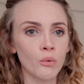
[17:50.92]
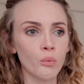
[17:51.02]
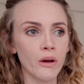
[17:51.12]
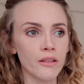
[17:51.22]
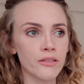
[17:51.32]

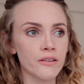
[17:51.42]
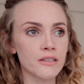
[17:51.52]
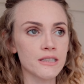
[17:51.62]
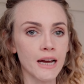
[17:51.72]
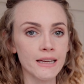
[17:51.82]
with
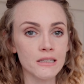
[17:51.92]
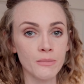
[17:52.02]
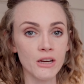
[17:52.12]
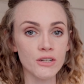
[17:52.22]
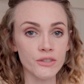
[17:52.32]

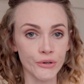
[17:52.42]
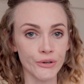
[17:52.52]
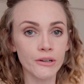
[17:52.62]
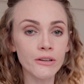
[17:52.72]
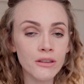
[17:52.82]
diatomaceous
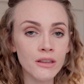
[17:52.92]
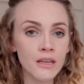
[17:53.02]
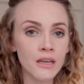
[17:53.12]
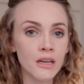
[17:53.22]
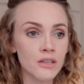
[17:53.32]
earth
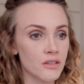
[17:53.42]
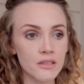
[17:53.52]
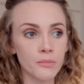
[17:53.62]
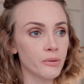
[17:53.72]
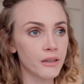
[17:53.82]
just
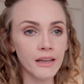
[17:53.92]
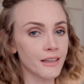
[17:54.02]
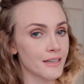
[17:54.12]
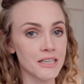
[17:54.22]
completely